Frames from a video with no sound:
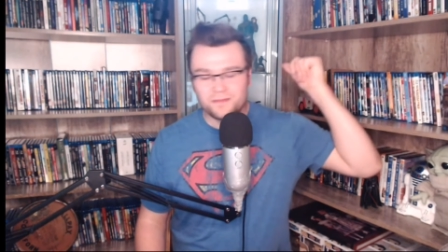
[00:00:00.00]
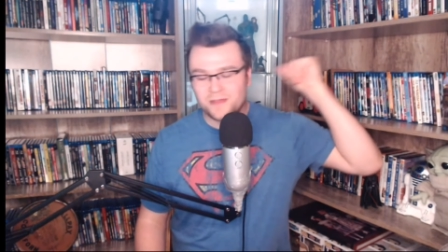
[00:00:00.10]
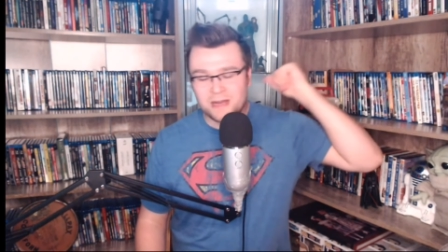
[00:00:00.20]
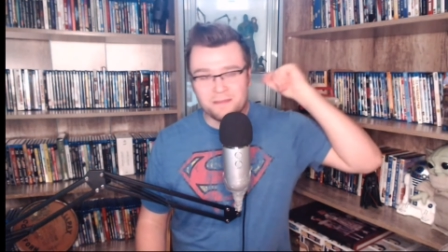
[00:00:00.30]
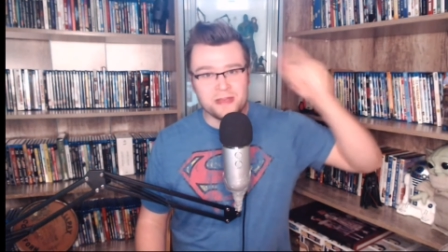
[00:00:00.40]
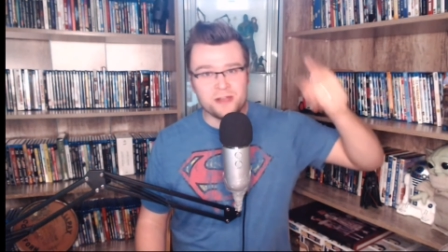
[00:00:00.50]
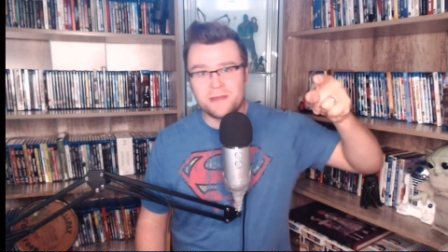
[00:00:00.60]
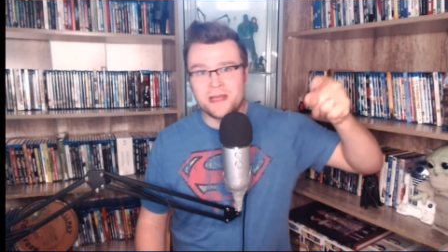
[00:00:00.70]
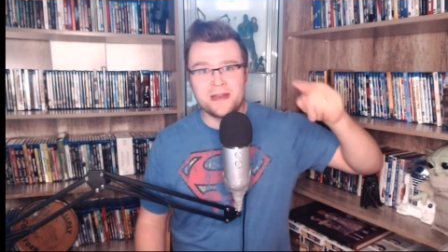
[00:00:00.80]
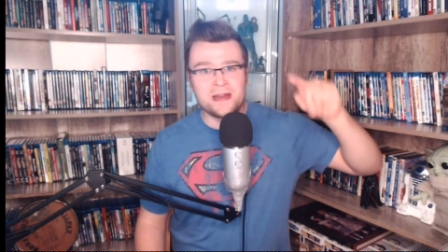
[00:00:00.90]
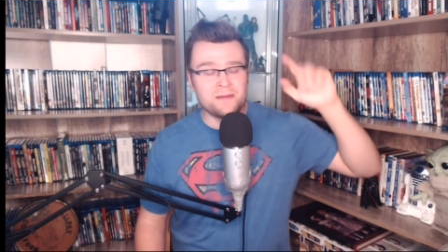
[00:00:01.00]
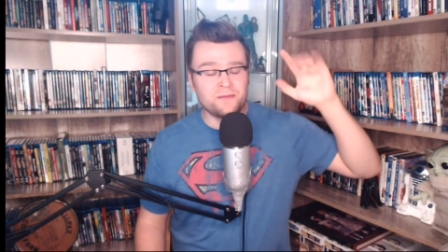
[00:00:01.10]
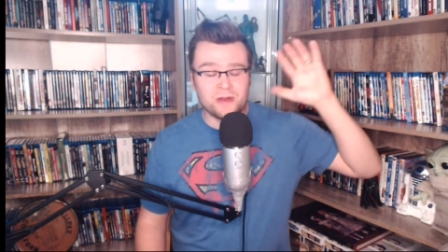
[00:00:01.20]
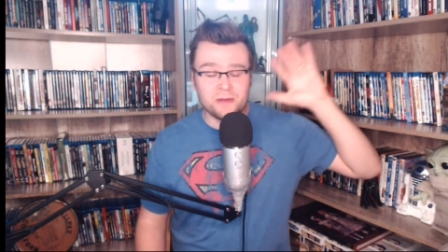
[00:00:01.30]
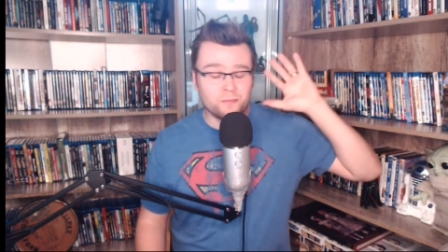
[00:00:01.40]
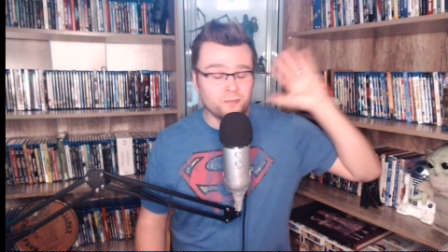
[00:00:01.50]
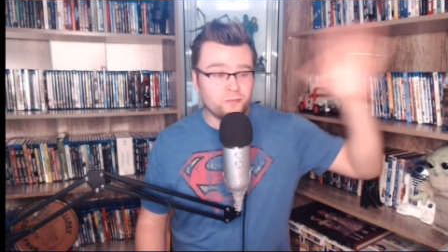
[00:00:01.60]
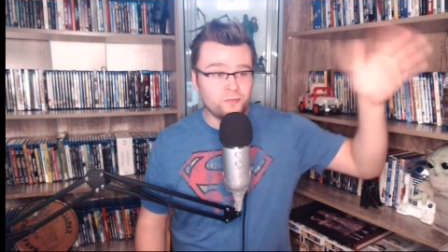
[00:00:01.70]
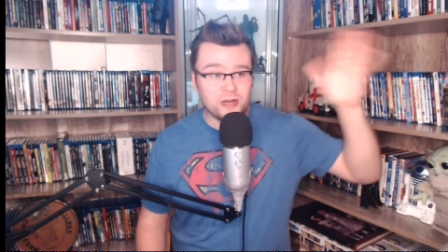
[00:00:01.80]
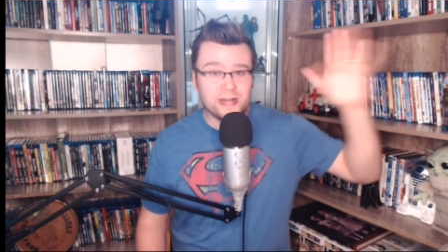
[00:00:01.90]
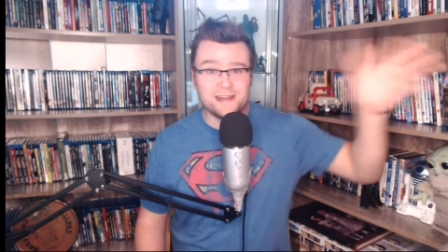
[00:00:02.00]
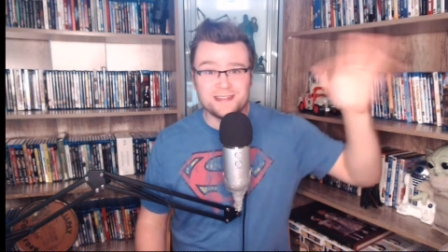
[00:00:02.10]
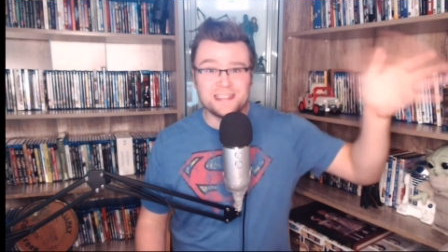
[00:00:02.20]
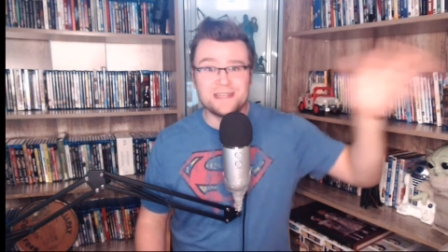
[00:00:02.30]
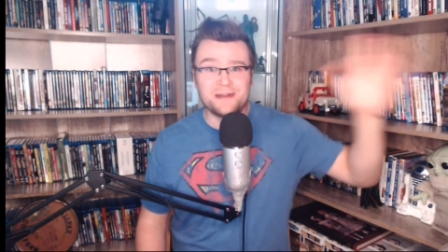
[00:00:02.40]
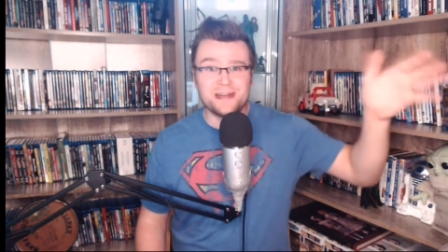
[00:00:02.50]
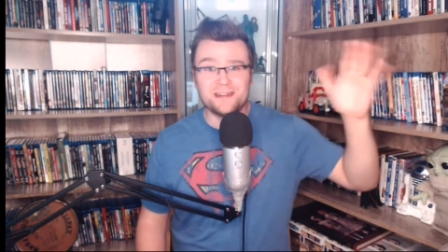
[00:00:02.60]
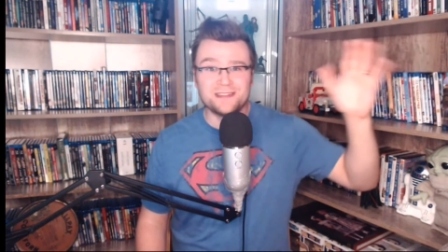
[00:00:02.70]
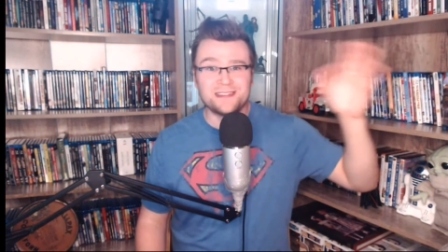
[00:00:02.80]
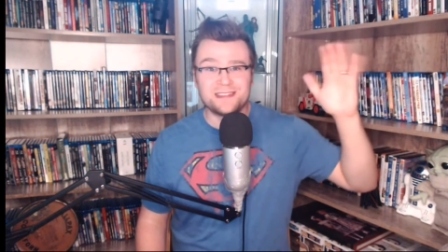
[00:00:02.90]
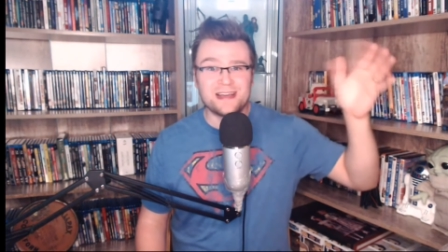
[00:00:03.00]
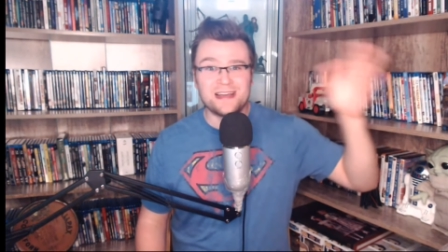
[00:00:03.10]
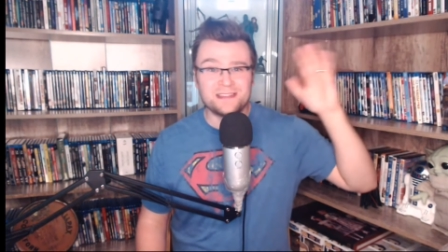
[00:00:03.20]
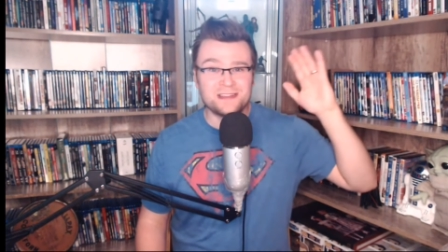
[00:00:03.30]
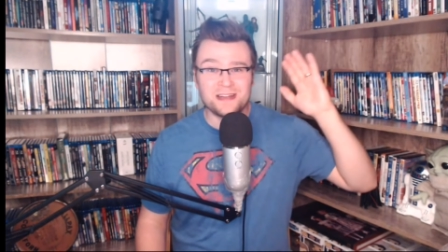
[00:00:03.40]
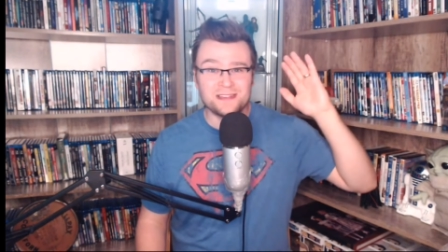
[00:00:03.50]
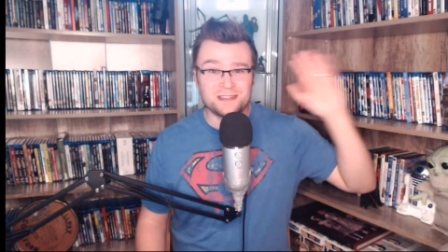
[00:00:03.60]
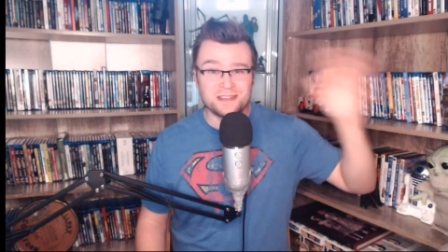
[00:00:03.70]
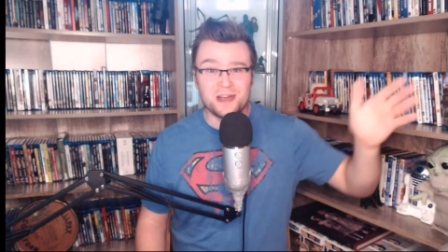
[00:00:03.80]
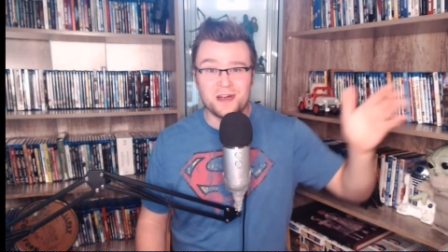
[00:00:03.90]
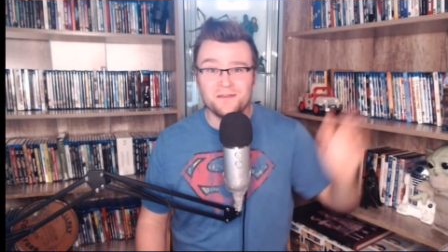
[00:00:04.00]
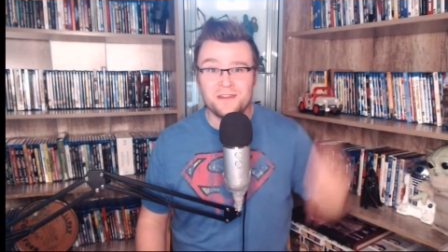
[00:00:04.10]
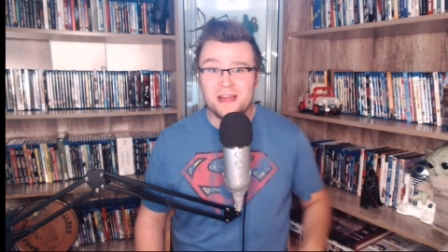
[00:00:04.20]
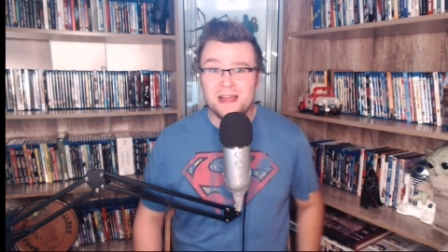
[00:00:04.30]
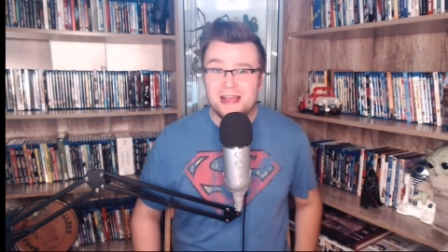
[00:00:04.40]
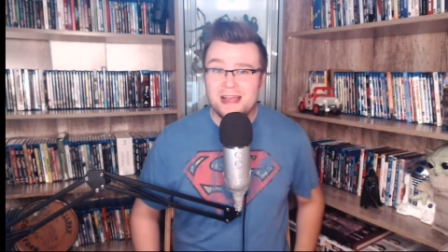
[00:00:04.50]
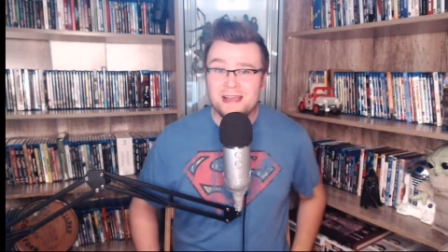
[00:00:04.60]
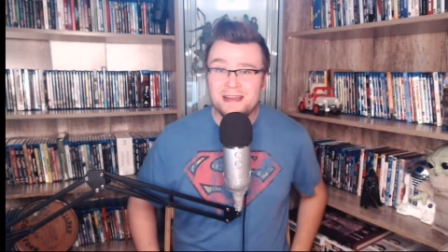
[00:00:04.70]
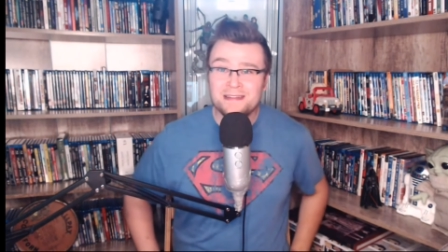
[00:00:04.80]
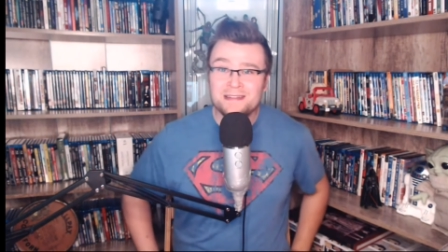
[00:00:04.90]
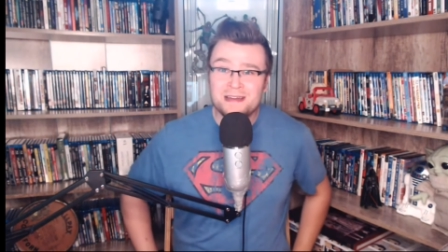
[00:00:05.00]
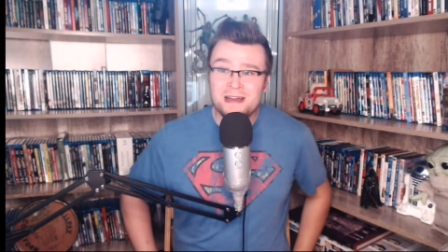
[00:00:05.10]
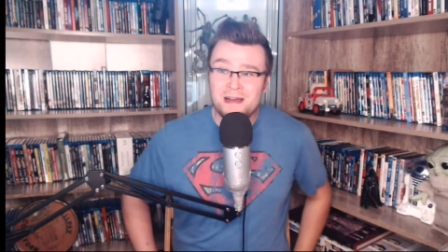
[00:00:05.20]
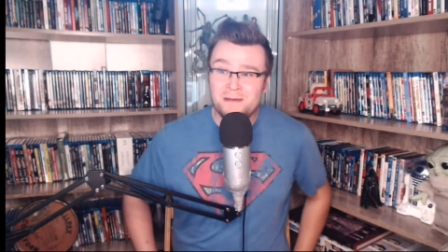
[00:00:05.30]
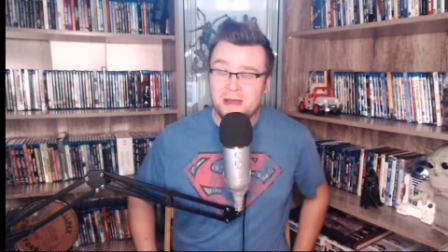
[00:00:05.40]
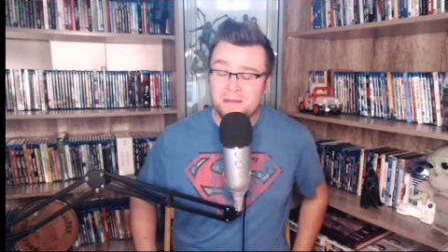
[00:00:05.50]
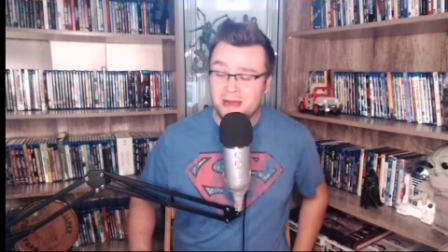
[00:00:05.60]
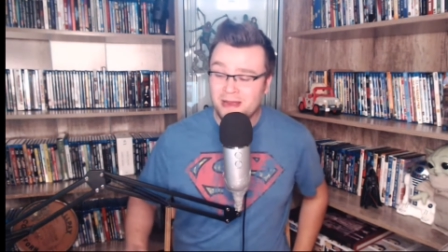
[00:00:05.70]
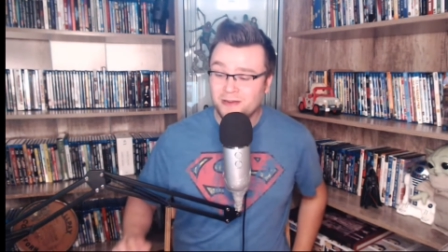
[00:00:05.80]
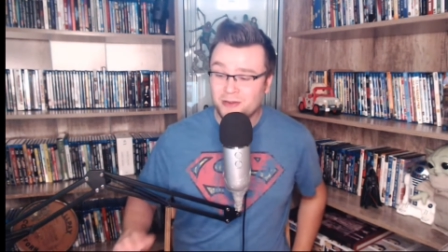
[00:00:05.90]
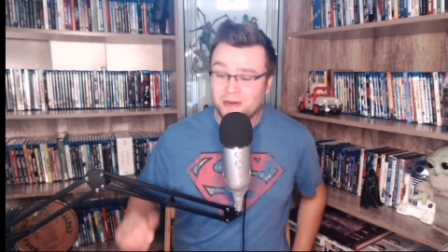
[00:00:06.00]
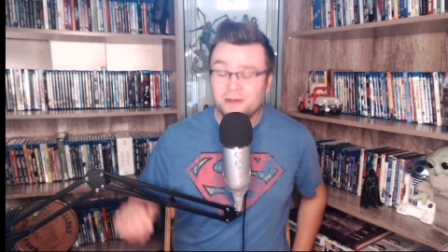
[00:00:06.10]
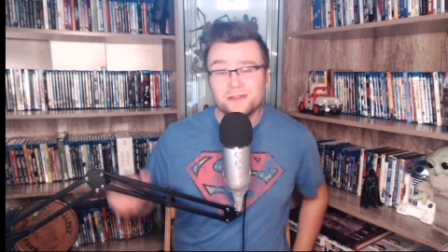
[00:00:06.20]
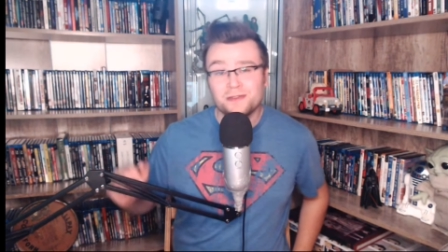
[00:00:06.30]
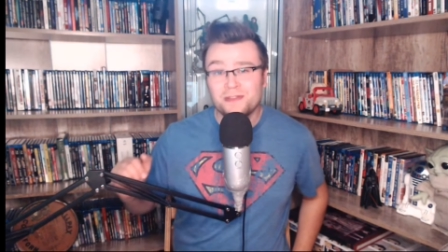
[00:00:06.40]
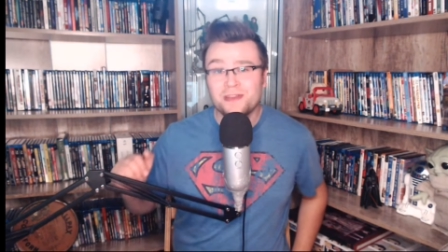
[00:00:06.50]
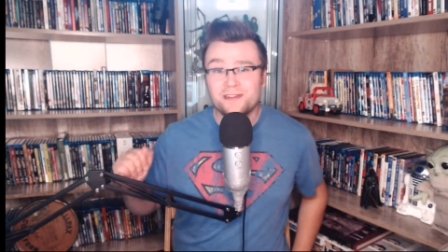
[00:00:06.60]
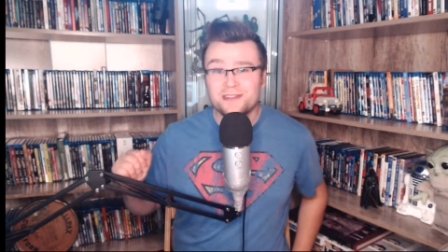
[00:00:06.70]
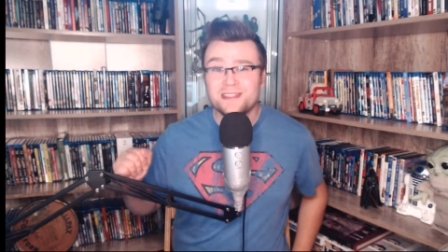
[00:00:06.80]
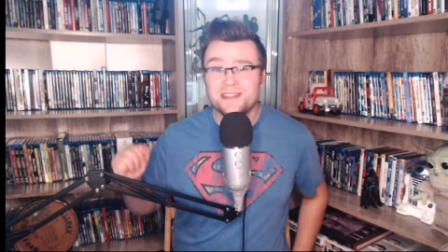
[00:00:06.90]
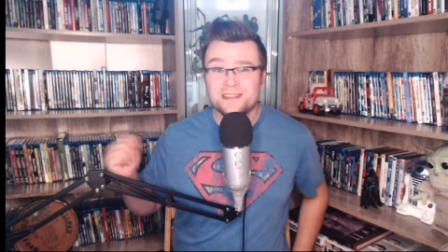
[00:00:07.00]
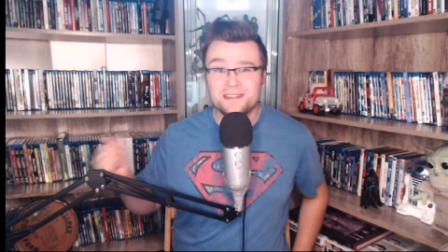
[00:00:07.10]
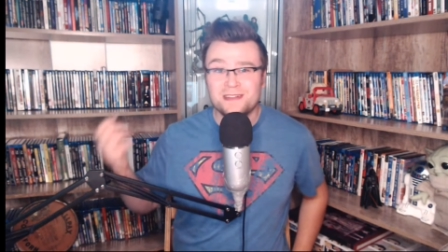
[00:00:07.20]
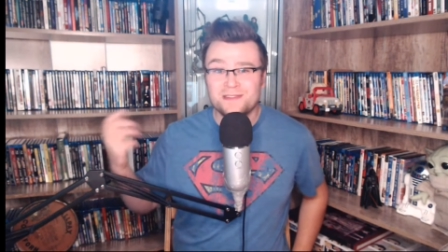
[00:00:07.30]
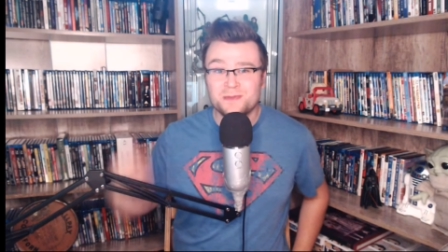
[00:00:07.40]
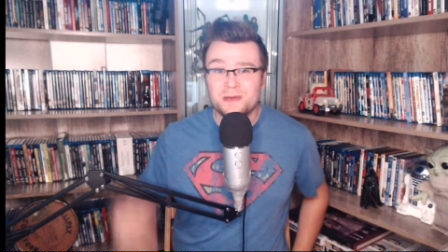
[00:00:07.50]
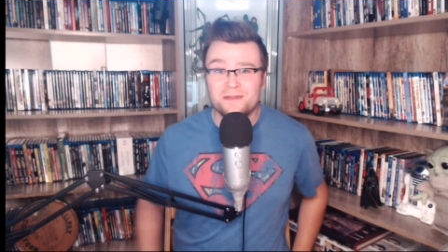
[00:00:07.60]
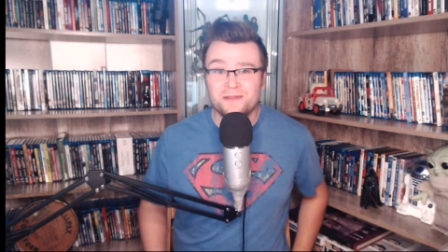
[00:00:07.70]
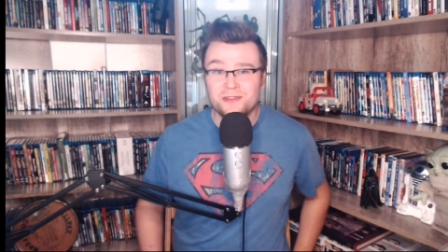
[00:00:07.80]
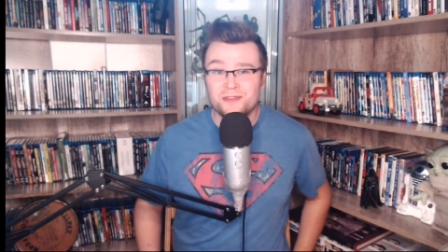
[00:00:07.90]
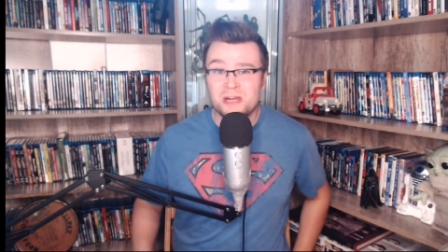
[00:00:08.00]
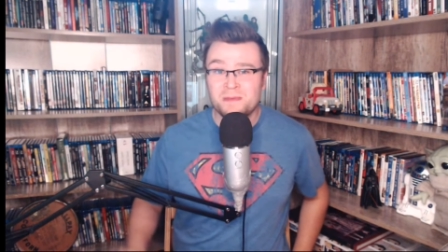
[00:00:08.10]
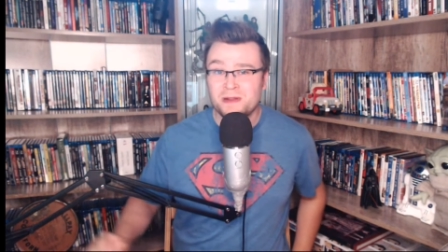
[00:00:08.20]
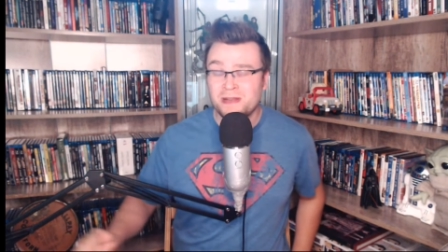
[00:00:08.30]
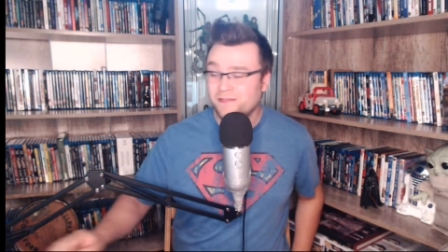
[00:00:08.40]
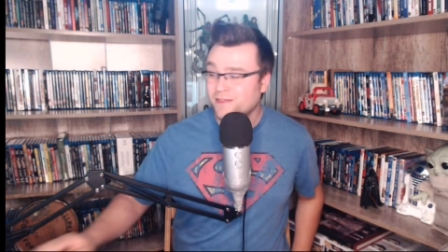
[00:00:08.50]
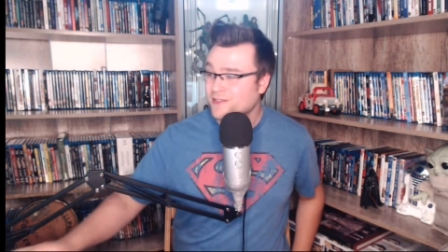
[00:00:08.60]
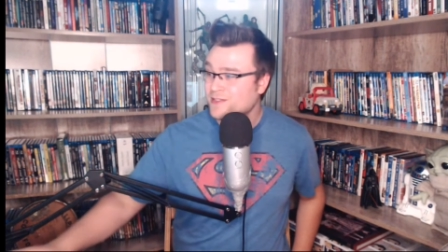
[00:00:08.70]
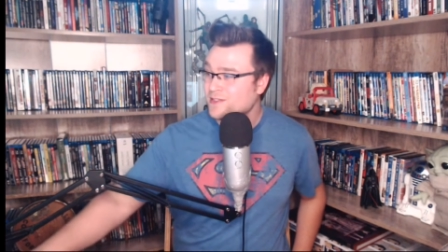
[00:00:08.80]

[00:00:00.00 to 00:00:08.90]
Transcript: I'm there, man. I'm I'm ready to see what else this guy's got to solve and um, I might go out to a theater to see this instead of just waiting for it to drop on Netflix.